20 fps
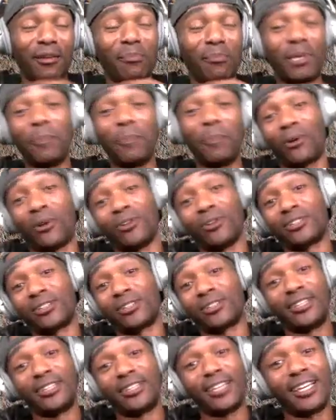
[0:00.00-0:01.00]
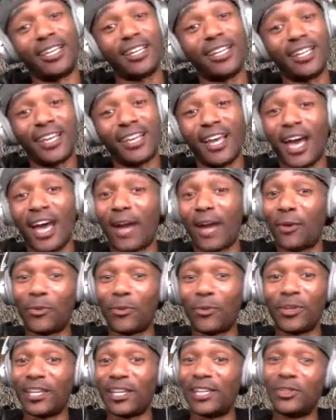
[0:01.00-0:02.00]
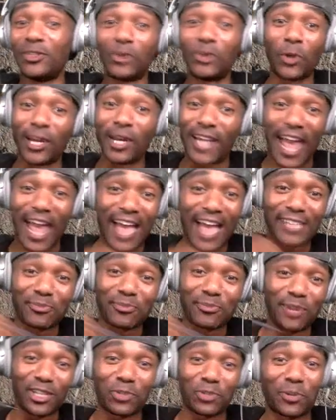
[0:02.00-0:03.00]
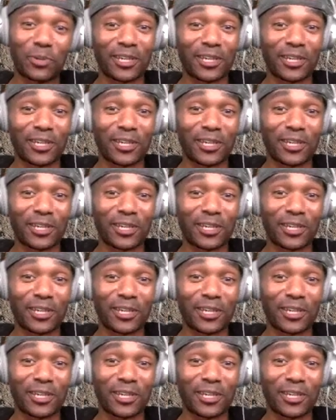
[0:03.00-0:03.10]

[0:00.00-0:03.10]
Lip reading: Me personally, I don't really enjoy it as much,